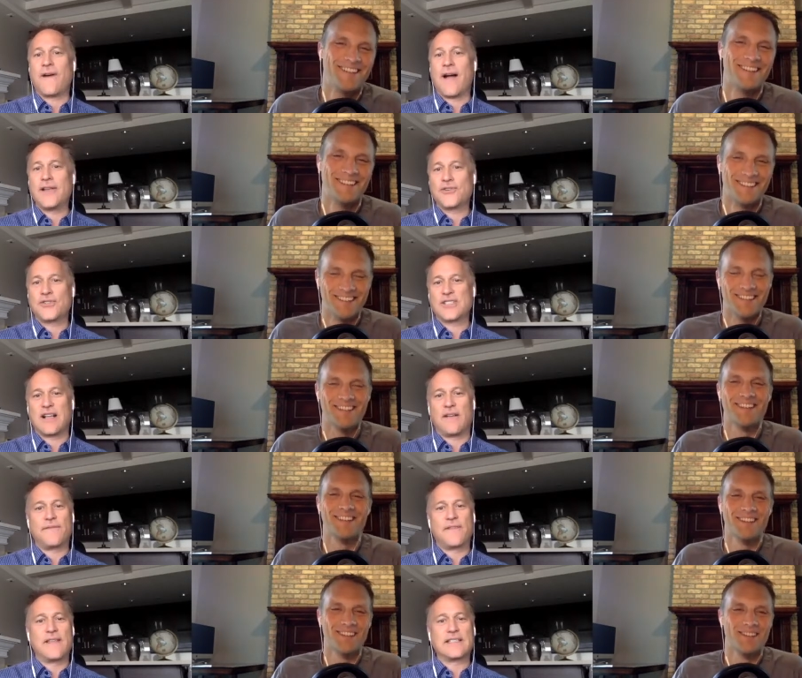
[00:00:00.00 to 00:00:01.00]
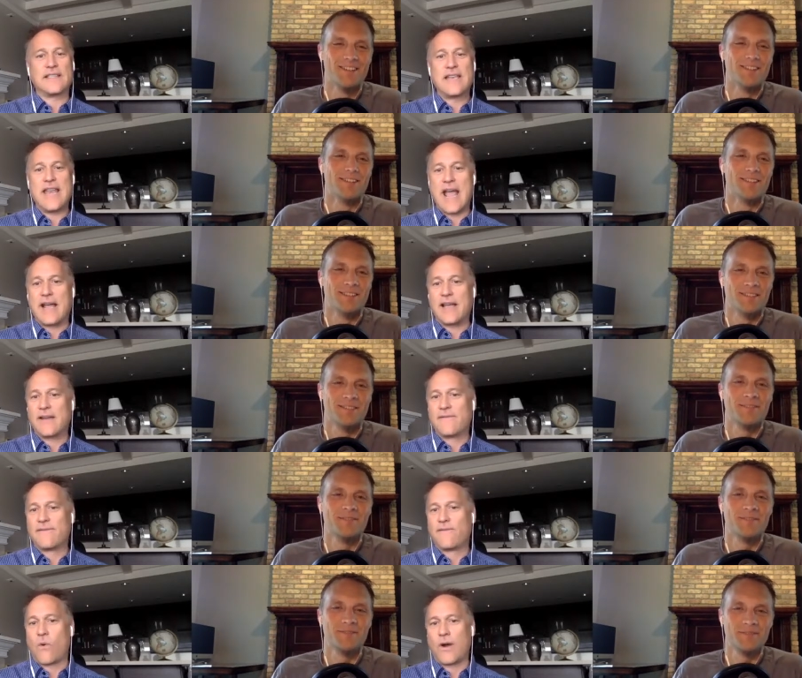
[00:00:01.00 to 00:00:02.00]
Speaker 1: yourself in this negative
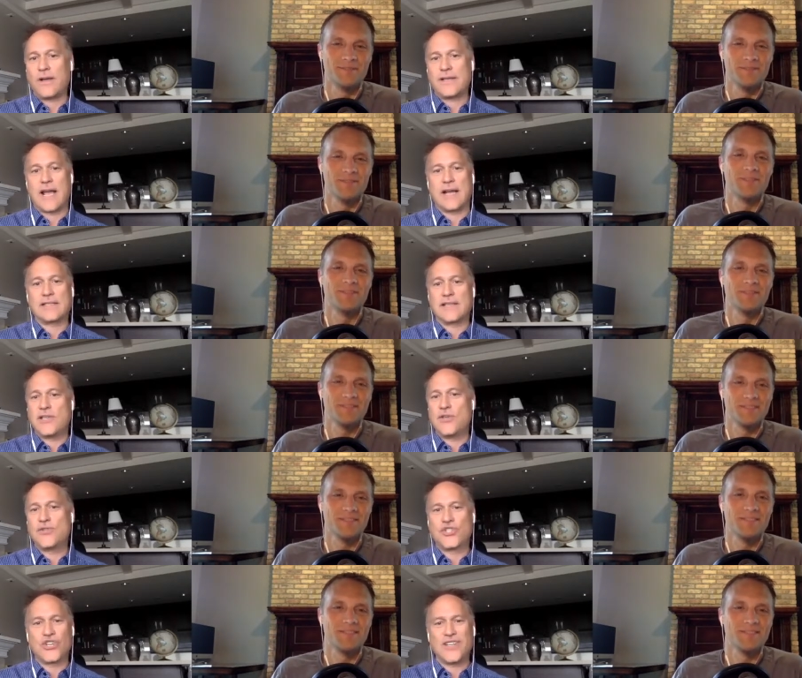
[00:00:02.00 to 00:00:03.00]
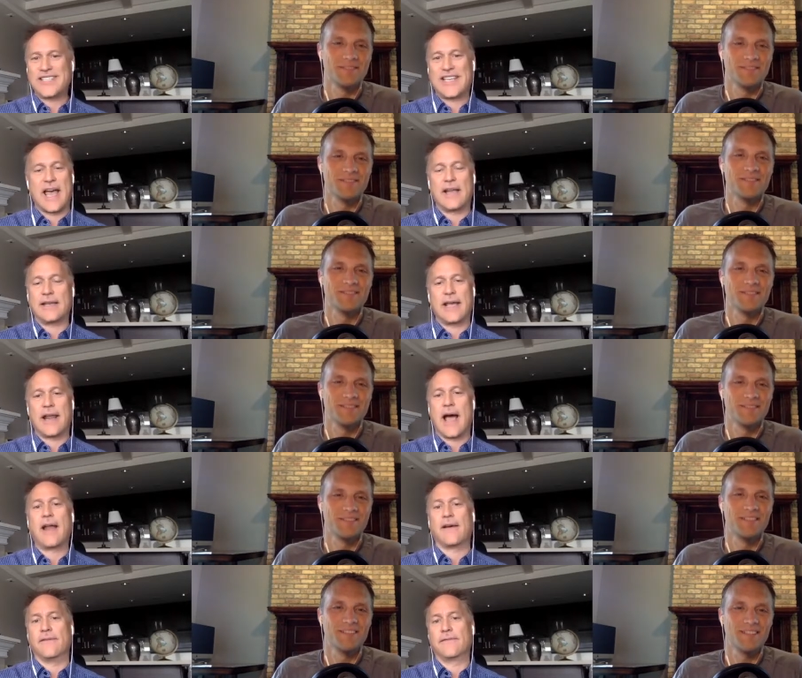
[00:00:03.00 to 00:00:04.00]
vortex that you just can't get out of.
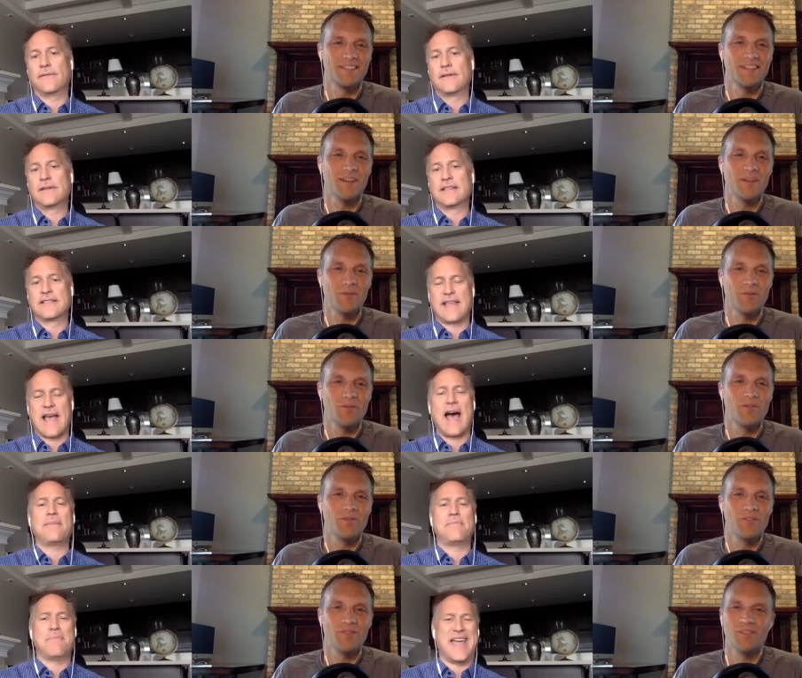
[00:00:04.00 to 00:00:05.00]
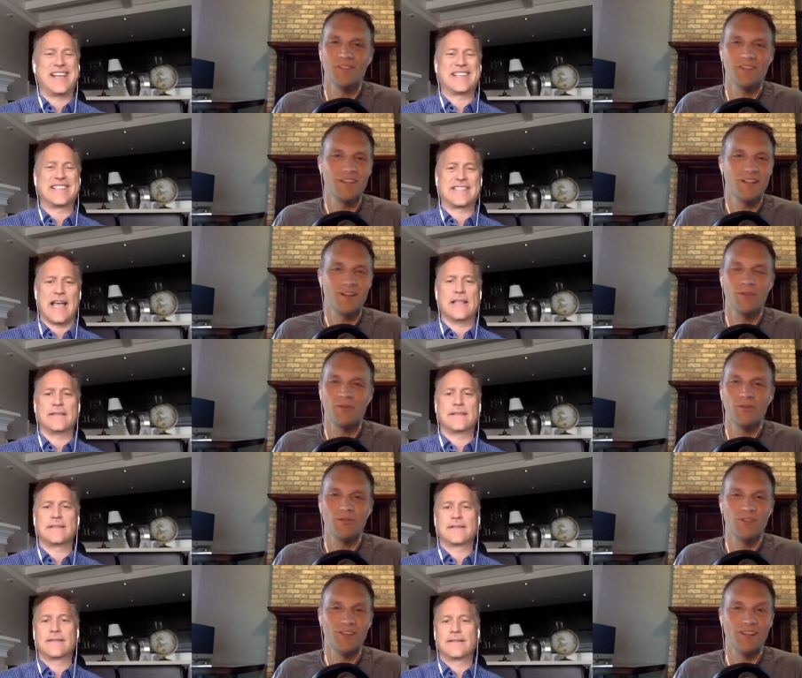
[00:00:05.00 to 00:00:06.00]
Yeah. Does that make sense?
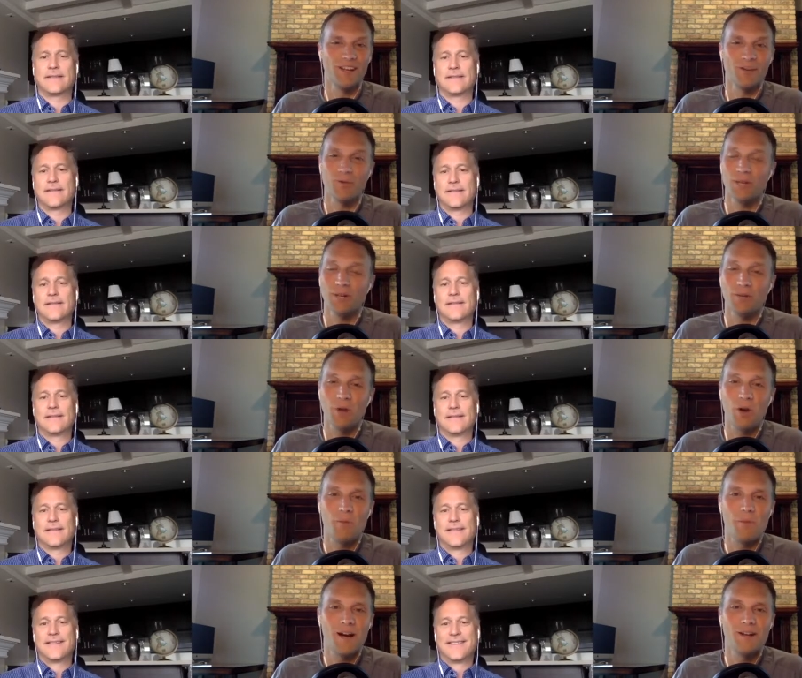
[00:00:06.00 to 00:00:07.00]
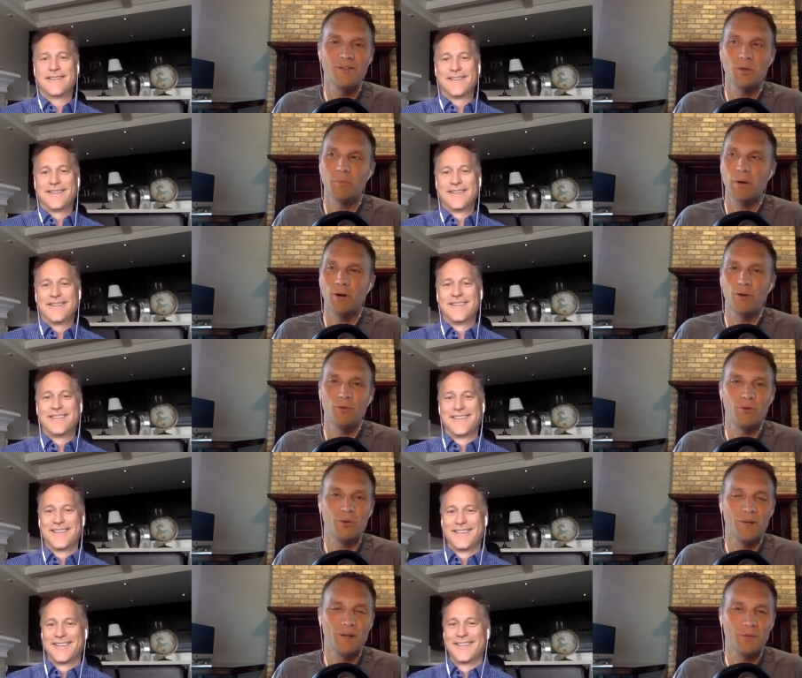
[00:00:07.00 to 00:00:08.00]
Speaker 2: Yeah. yeah. we our minds are powerful,
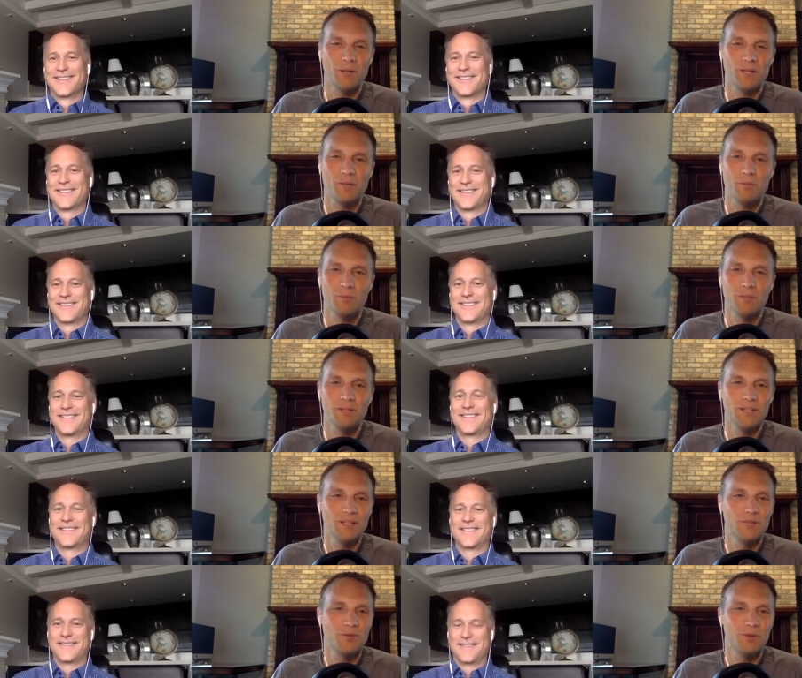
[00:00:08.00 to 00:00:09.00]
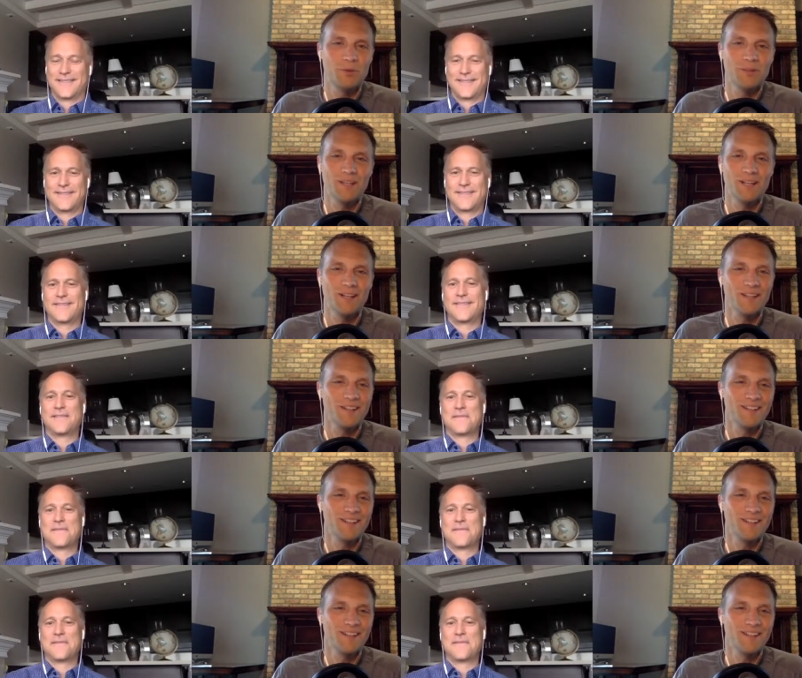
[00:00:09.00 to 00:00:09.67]
man. We can believe what we tell it.